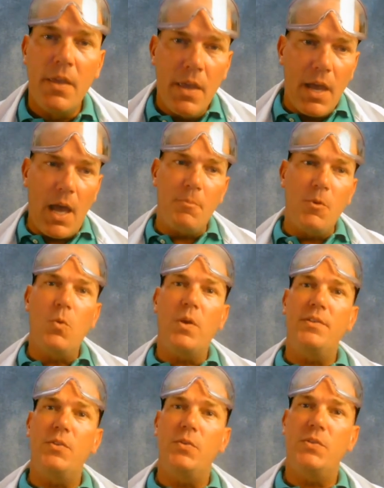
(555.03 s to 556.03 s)
I'm
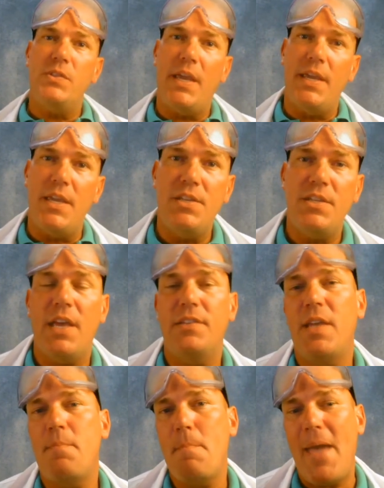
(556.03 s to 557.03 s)
going to say each has
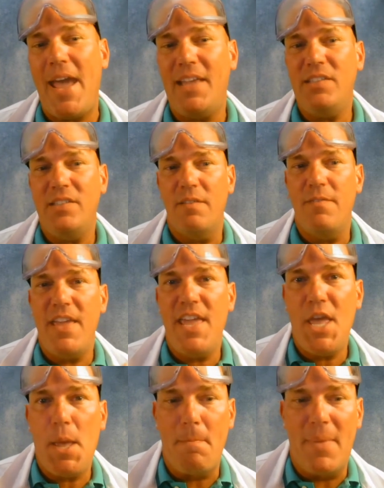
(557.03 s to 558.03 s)
a mass of
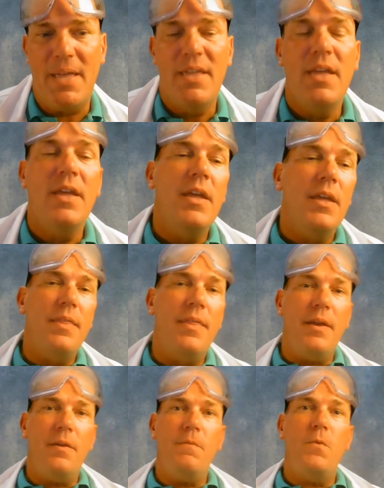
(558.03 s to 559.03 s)
m.
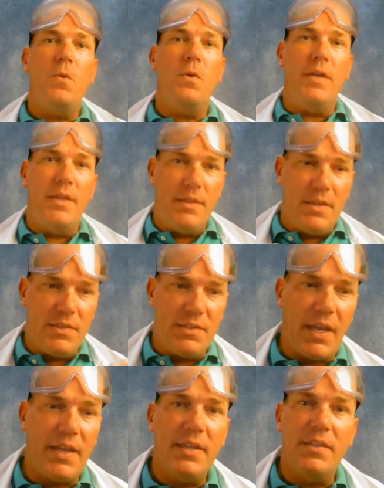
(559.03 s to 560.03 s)
Therefore, in this
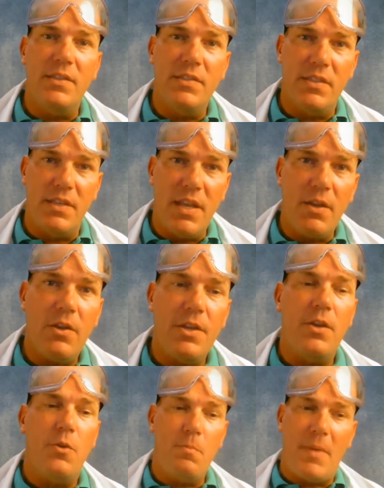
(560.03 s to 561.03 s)
second
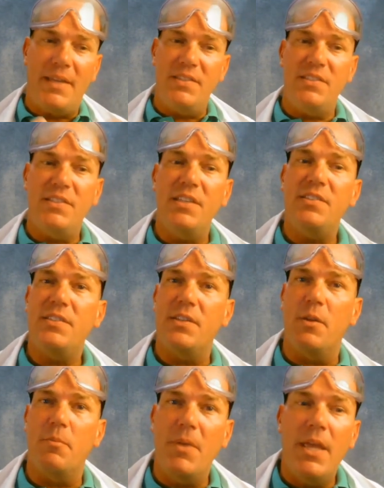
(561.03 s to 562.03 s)
scenario, my
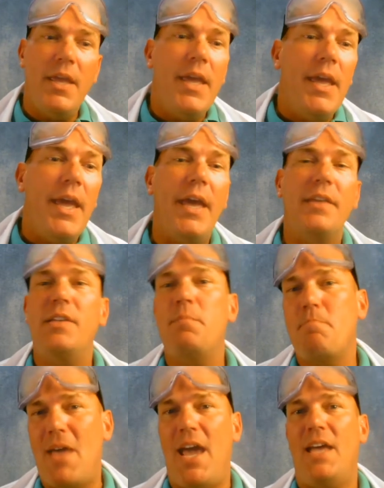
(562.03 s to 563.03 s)
system has a
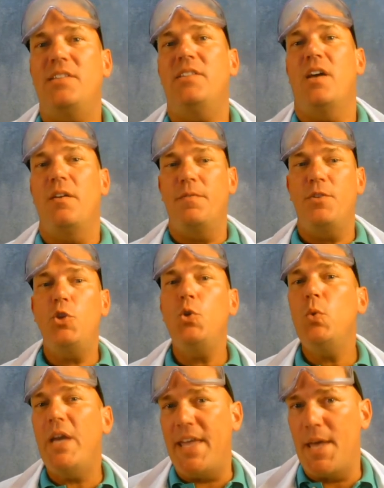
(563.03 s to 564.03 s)
mass of
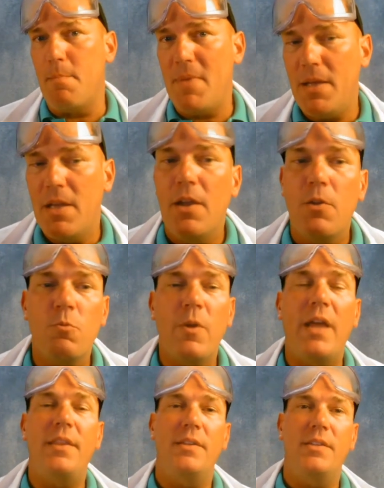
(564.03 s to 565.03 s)
2m
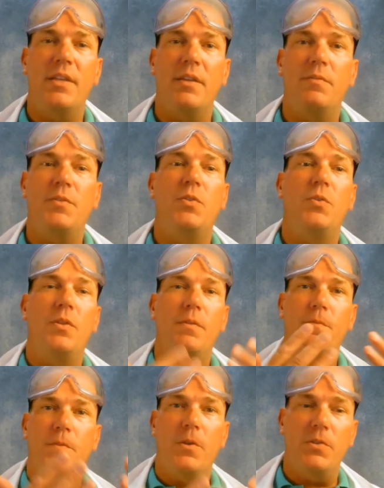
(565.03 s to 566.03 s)
relative to the
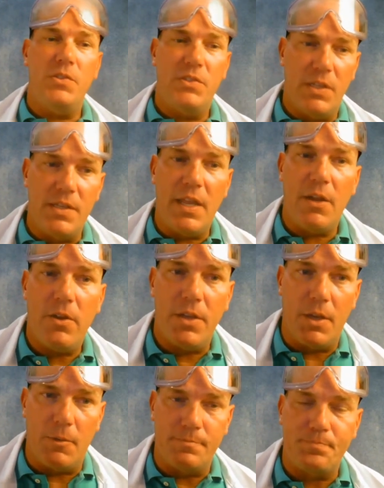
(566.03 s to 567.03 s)
first
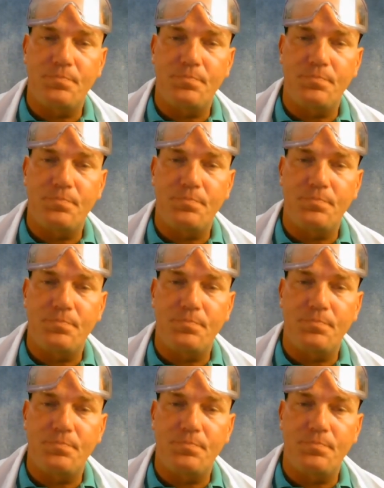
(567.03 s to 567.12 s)
scenario.